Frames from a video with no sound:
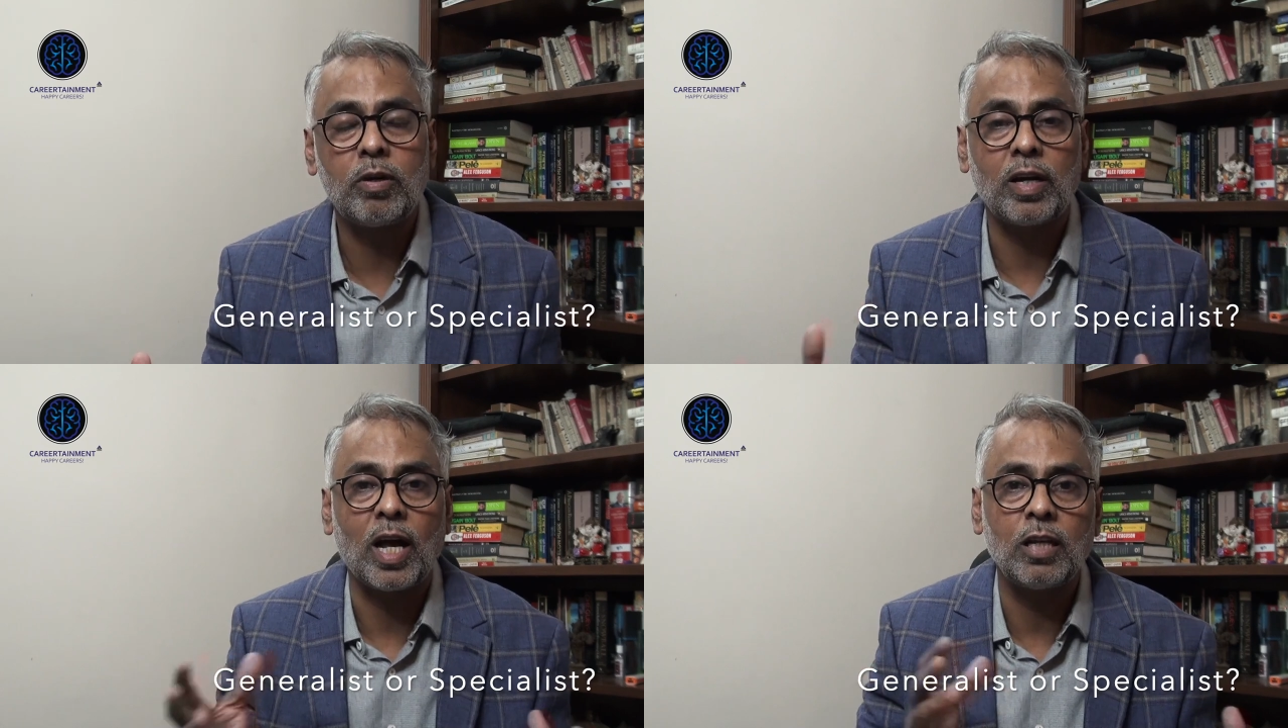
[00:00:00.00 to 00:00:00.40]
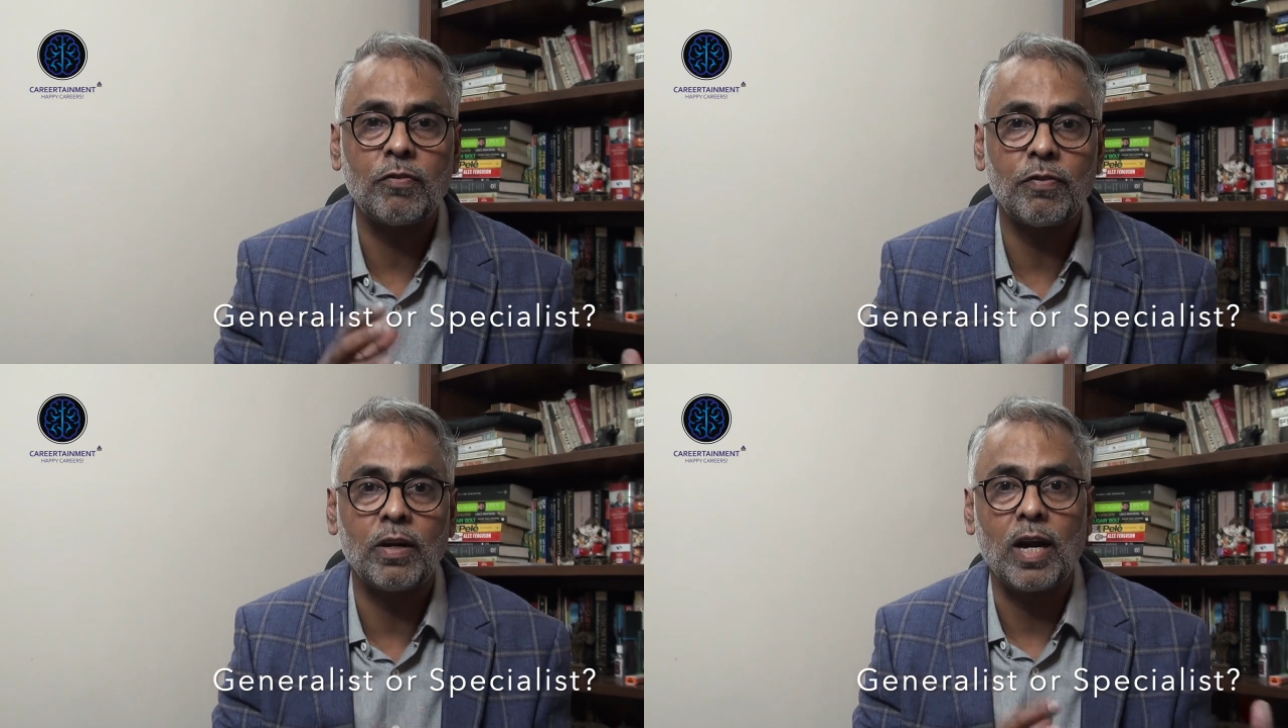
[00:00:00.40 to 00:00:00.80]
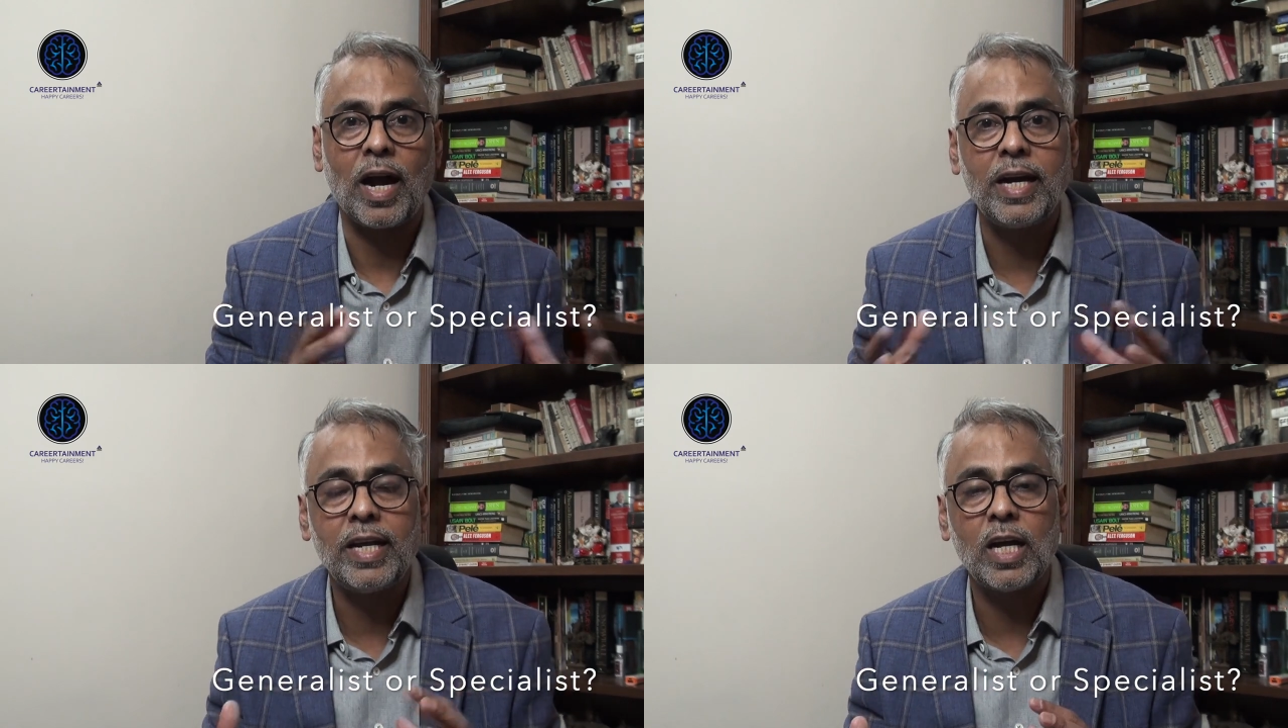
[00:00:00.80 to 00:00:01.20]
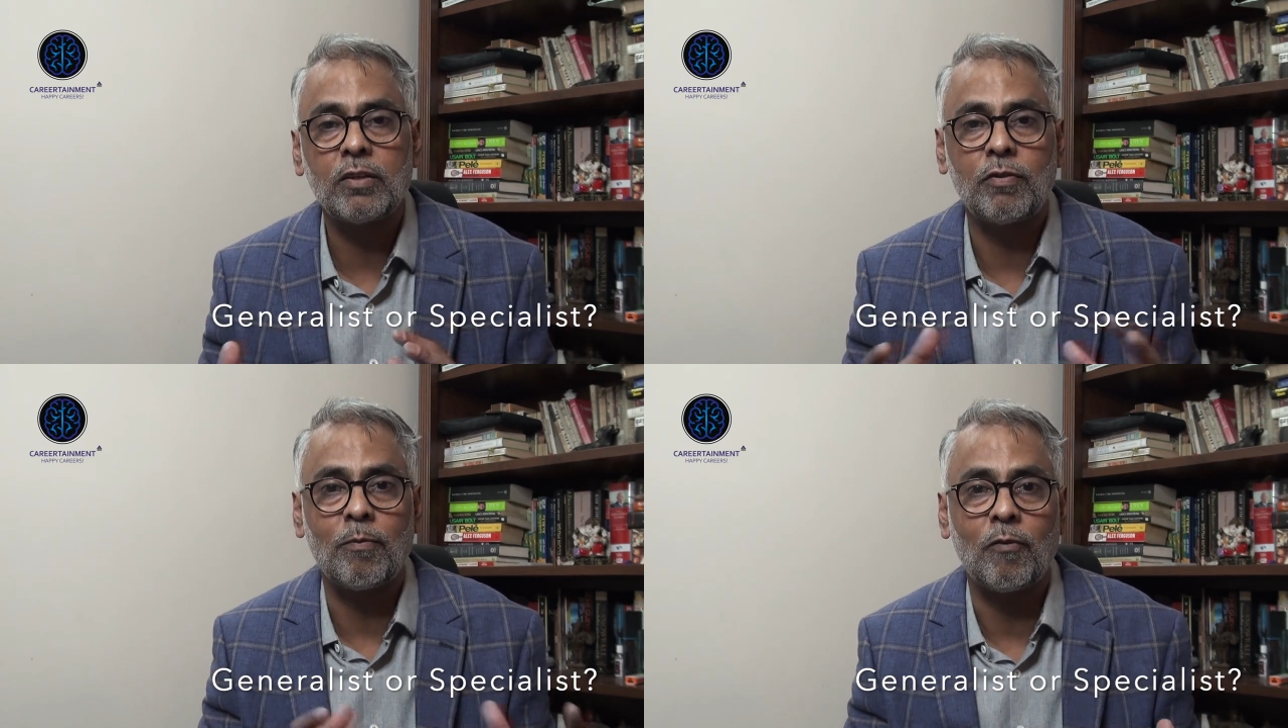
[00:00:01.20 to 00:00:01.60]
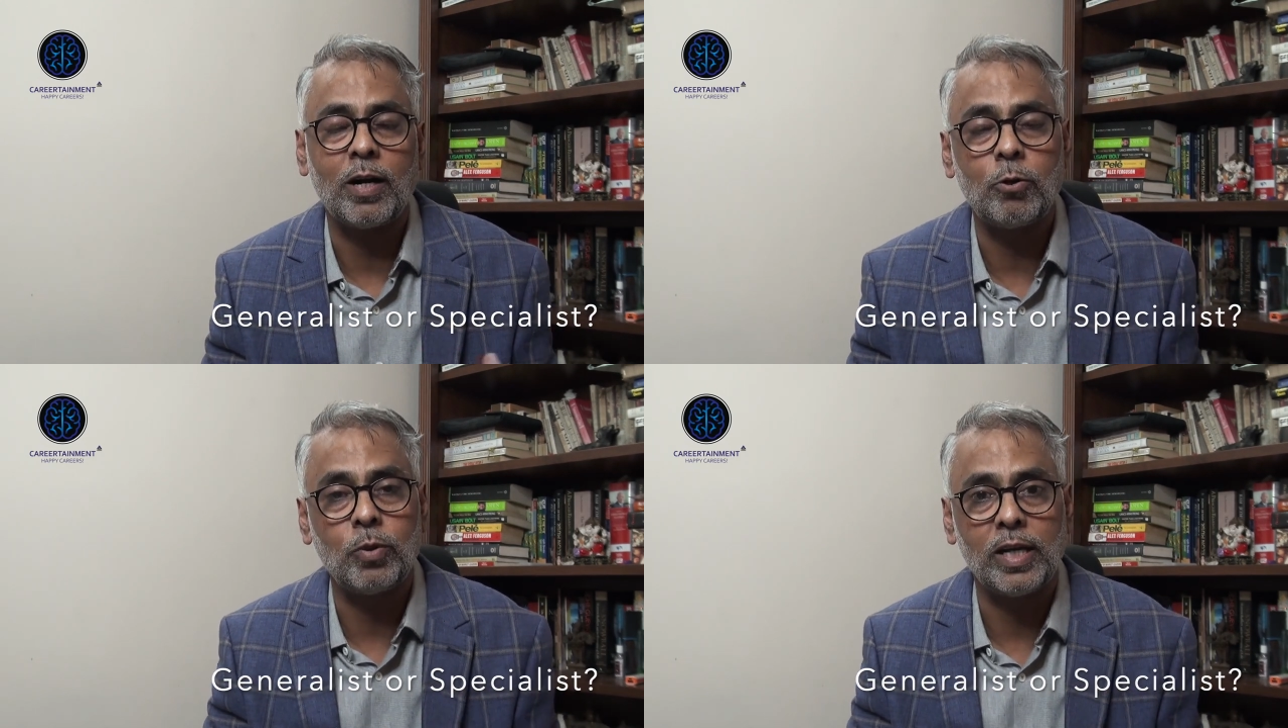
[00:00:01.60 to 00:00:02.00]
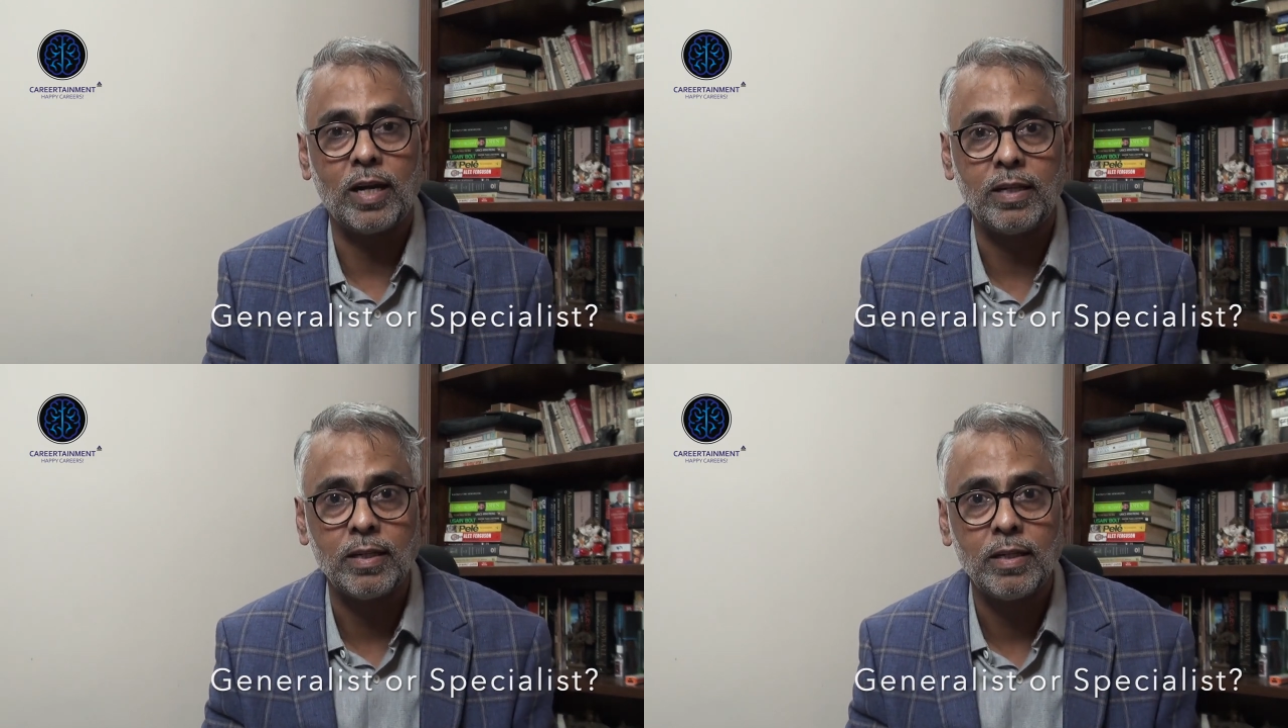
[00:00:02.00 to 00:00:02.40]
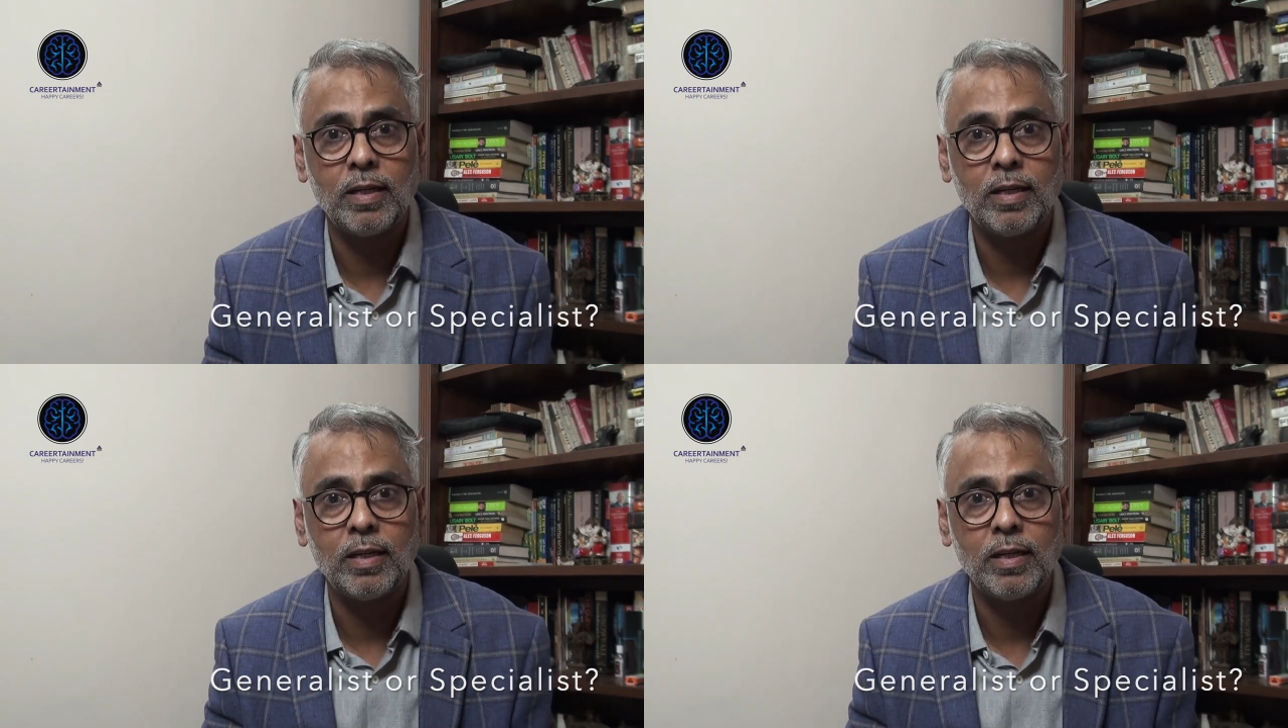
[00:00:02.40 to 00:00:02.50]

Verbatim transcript: transfer ideas from one to the other